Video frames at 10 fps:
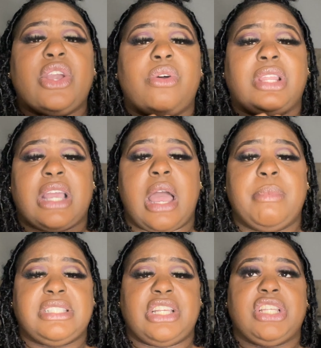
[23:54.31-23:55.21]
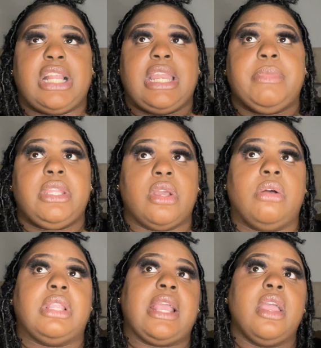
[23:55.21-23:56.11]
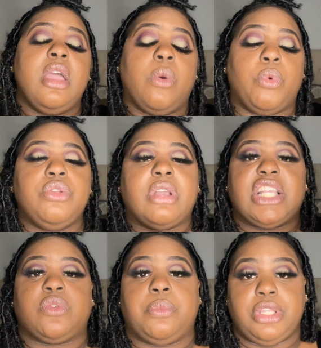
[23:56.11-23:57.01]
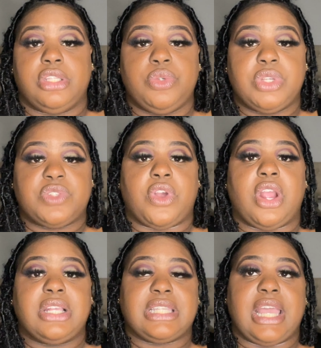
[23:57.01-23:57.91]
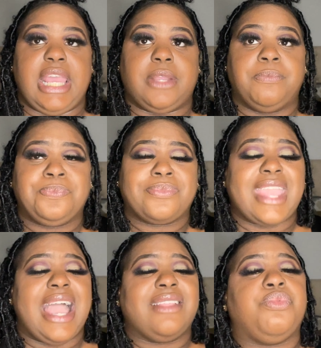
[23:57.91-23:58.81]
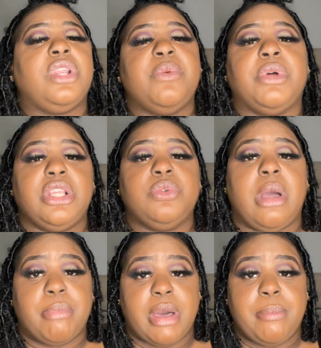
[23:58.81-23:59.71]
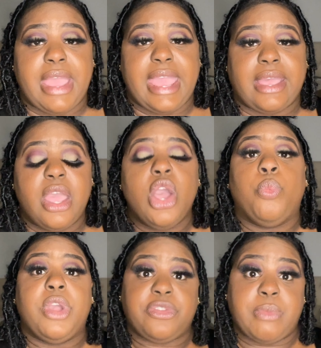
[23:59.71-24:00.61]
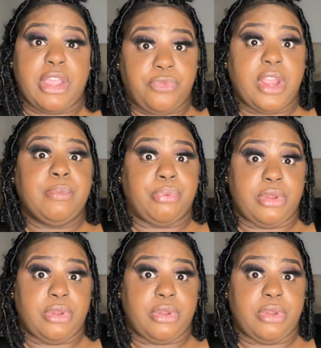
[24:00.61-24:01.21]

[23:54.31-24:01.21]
go in the comment section and let me know, like, what you guys want me to do as far as, like, I really want to do a mukbang with my friend